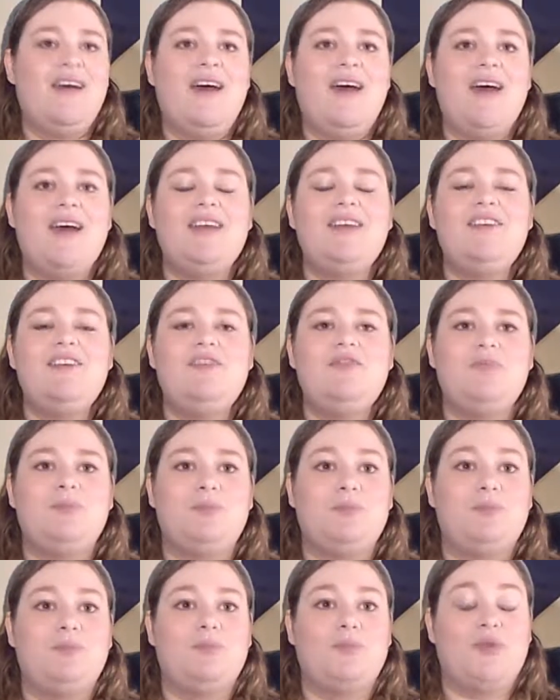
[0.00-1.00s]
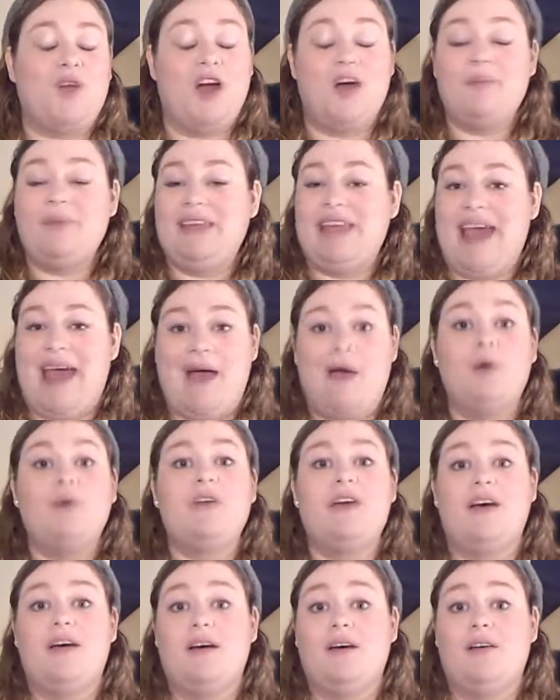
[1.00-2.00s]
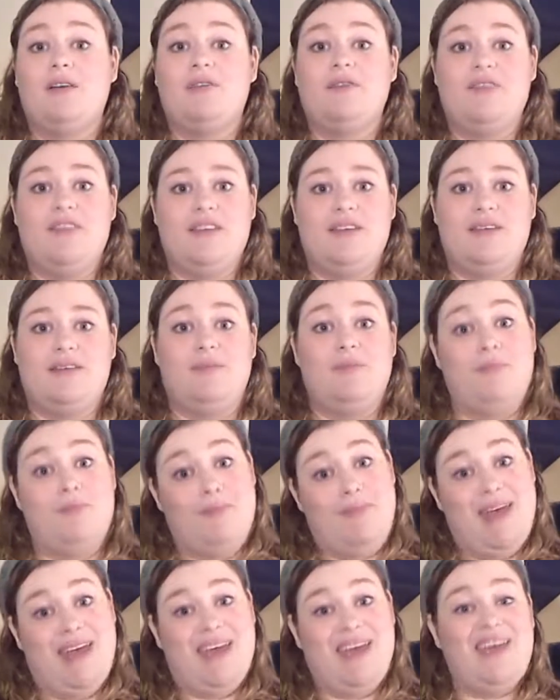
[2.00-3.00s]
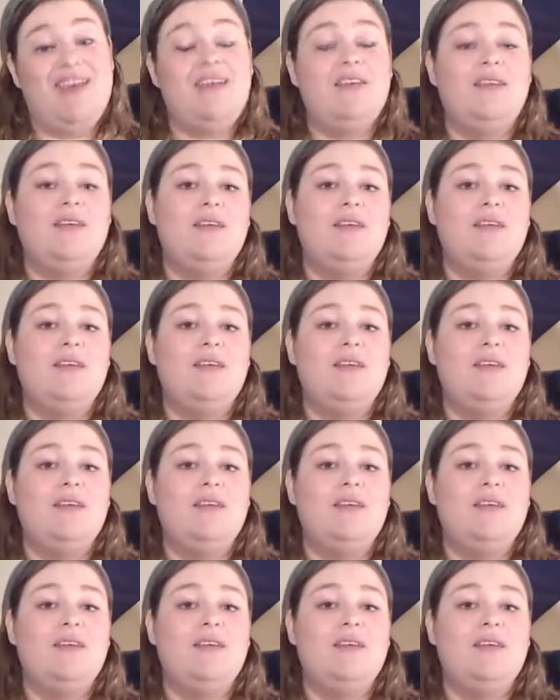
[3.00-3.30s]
kind of brought me out of the meh